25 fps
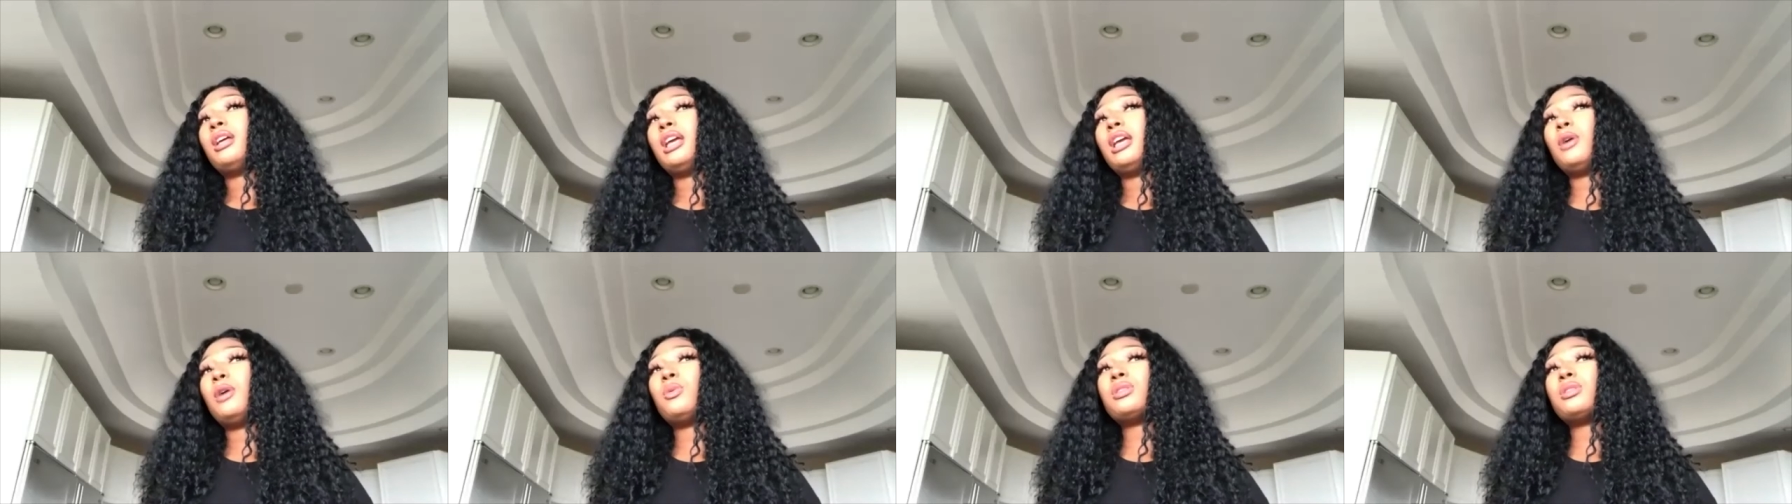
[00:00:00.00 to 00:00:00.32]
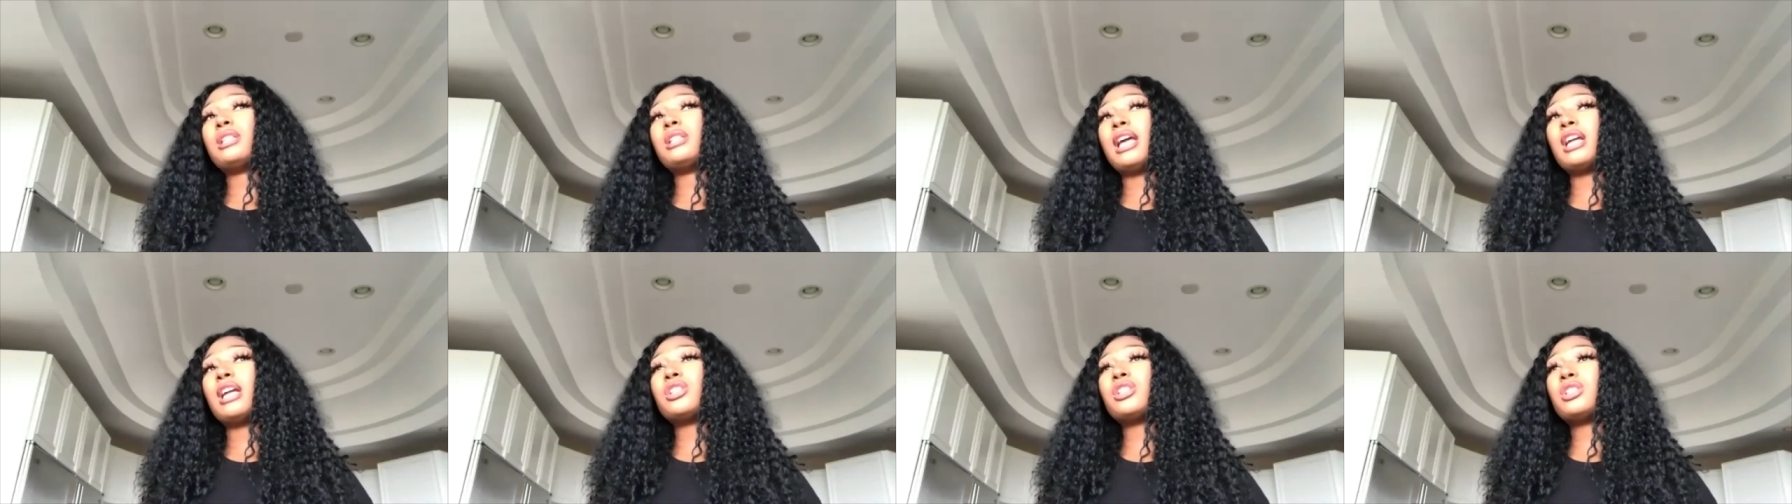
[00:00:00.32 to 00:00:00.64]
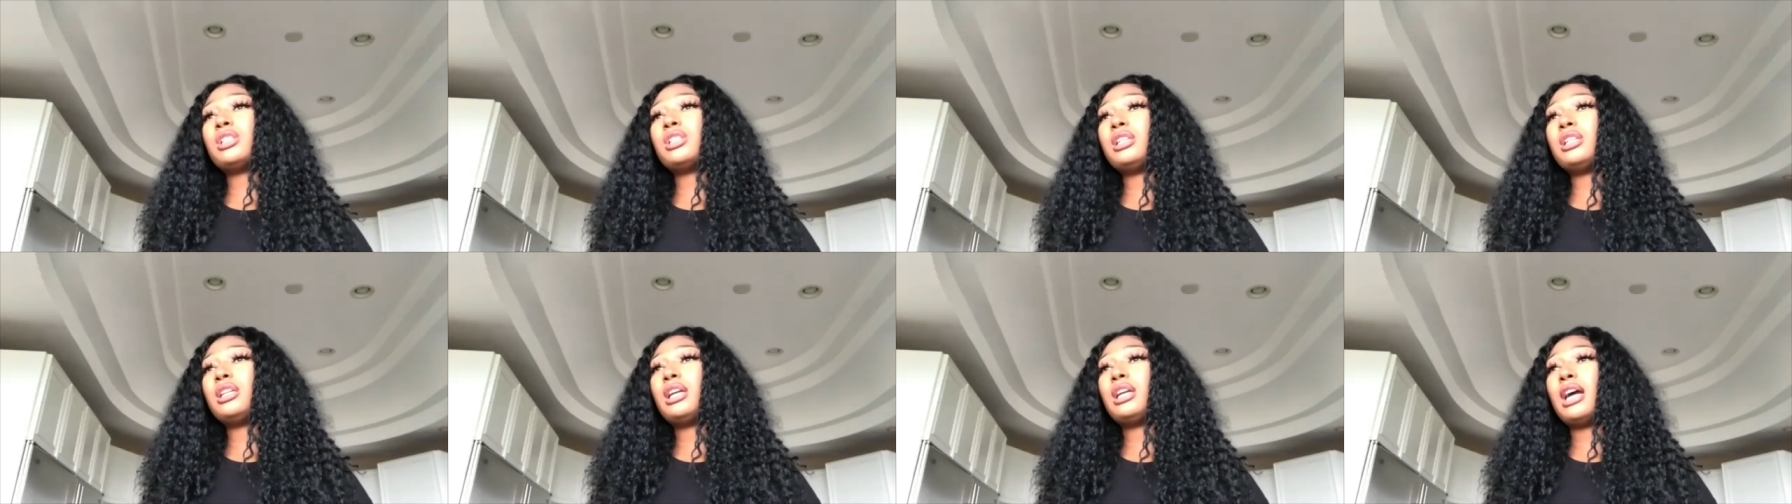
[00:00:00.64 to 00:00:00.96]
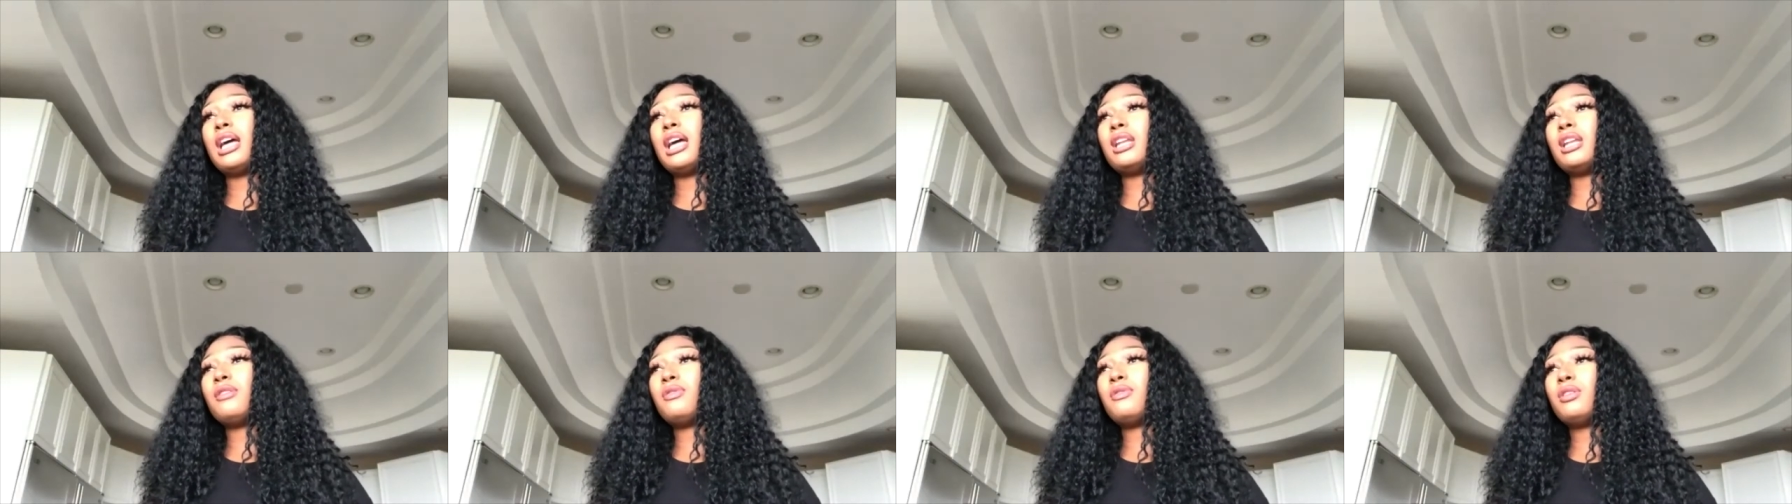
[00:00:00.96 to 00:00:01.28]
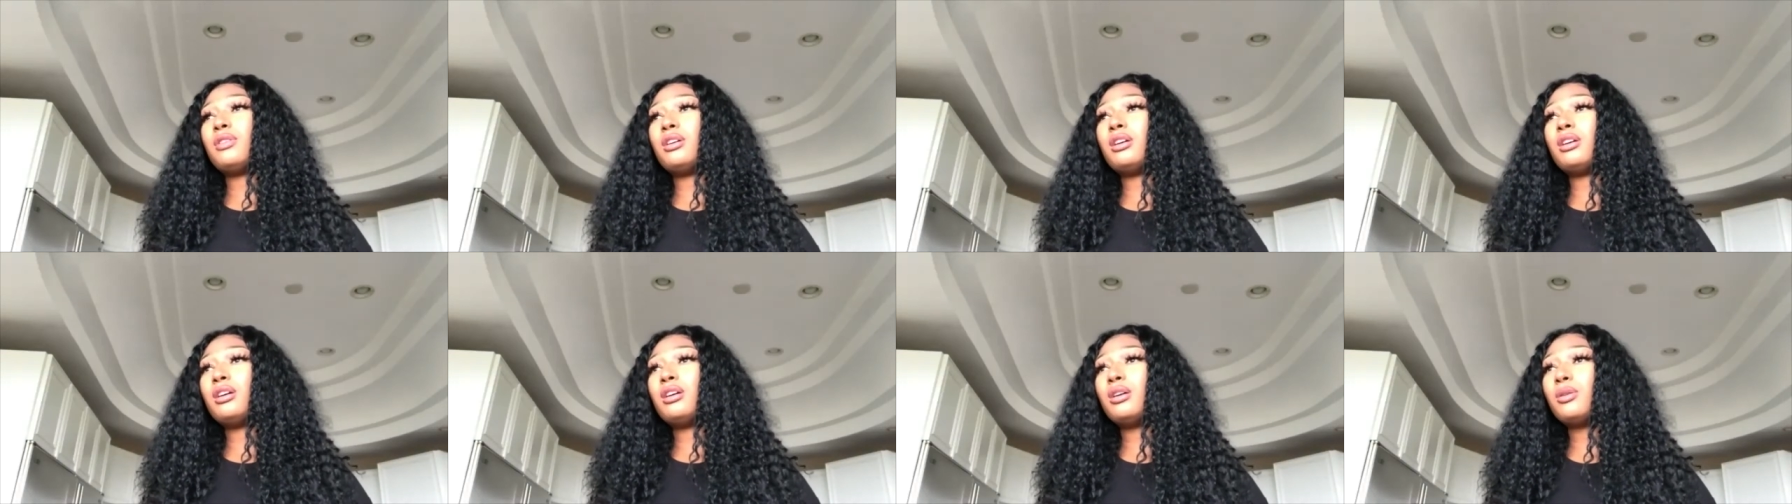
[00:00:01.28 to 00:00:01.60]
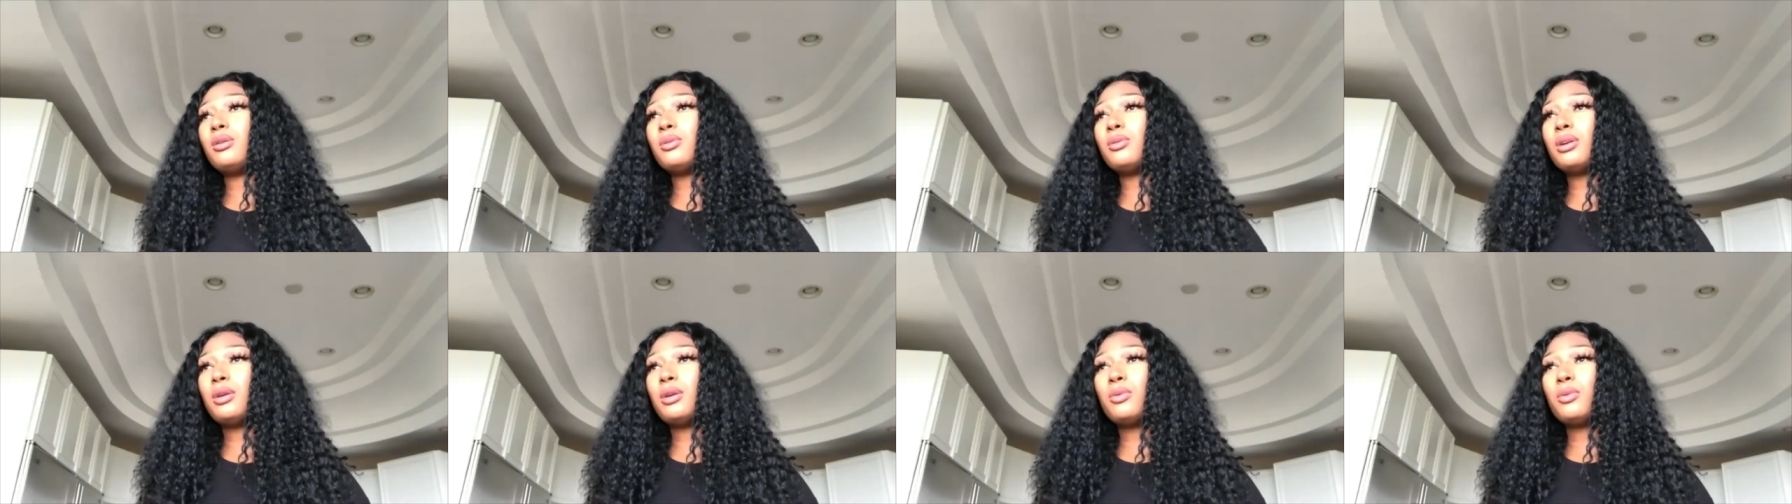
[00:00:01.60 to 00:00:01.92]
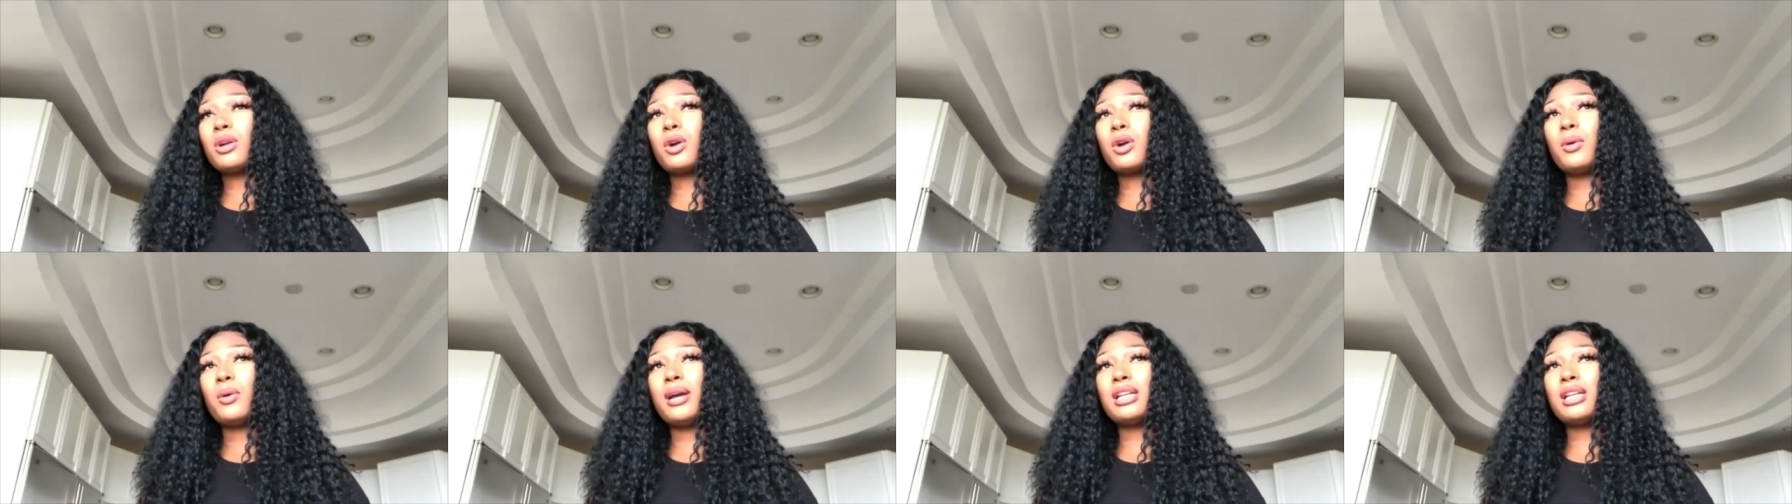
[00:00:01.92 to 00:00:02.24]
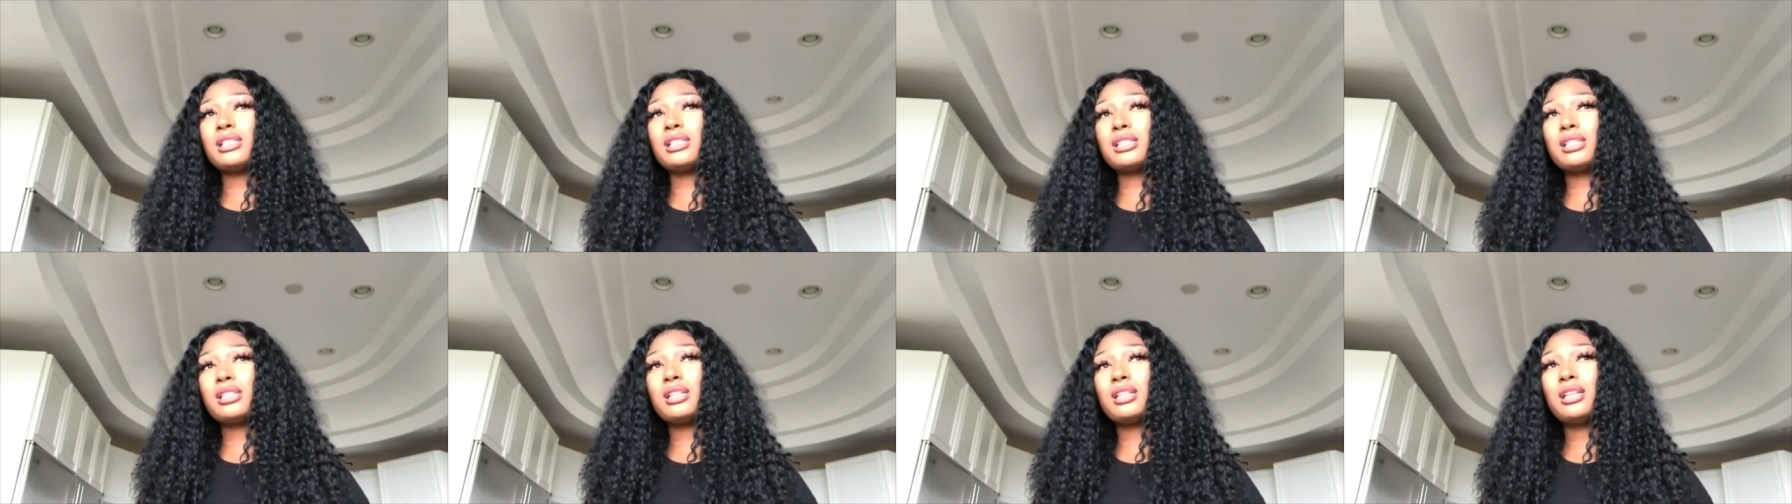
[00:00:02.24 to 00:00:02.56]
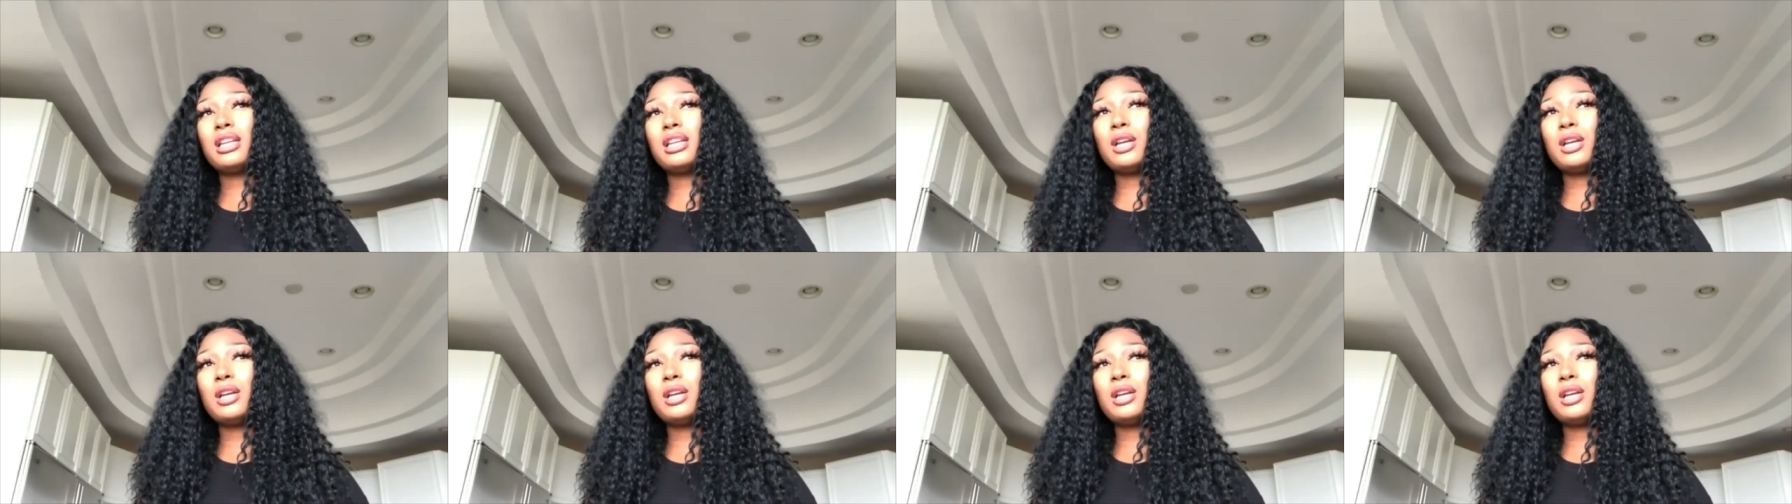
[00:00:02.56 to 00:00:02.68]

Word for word: it was actually kind of a request.